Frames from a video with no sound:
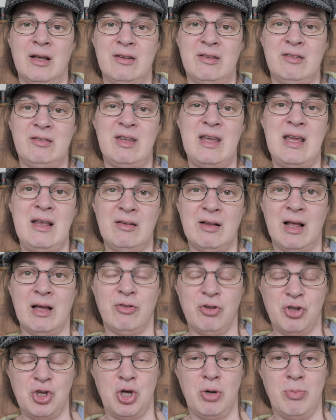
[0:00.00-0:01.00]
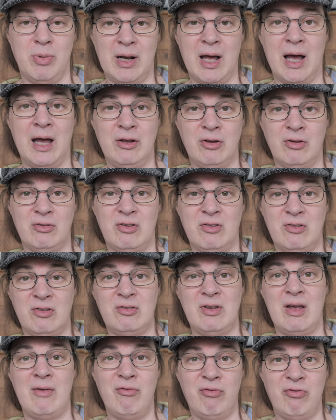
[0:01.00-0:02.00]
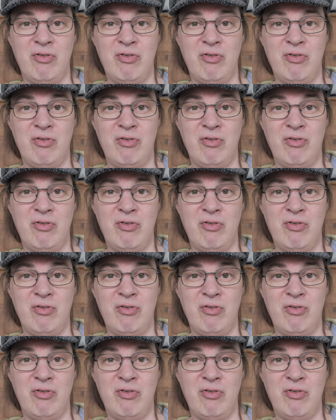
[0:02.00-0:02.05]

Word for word: sees like the human eye does, it's the same